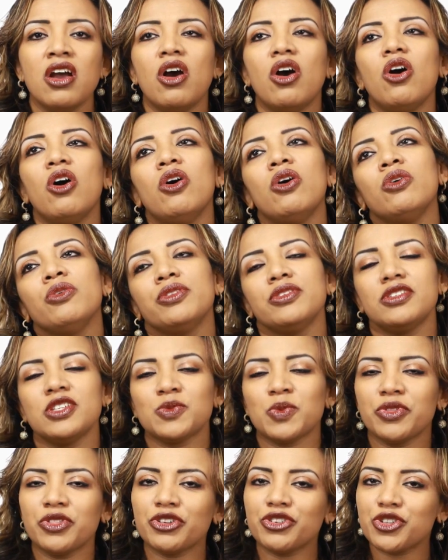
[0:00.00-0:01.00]
Oh, this is
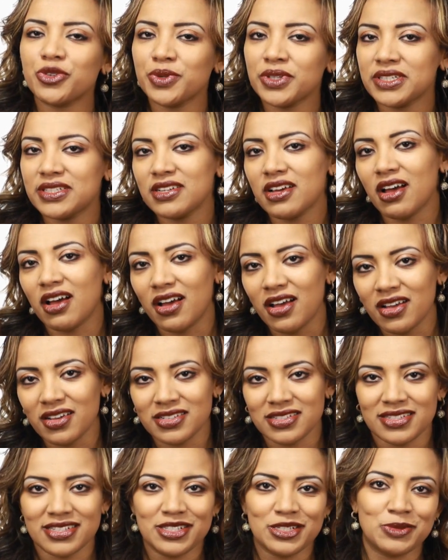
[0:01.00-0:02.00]
what they're doing to
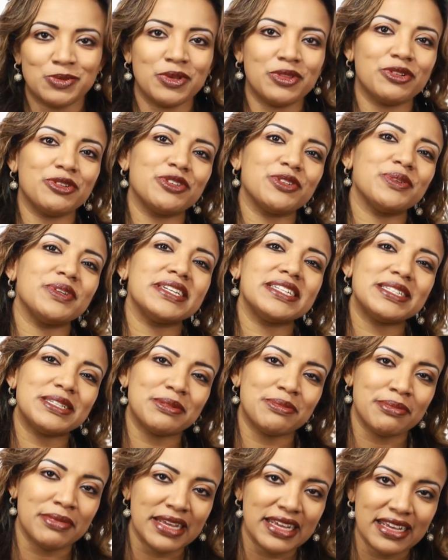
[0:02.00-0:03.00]
us, this is what they're doing to
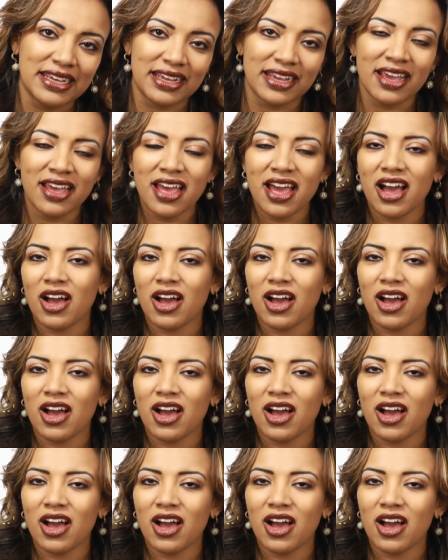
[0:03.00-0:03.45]
me.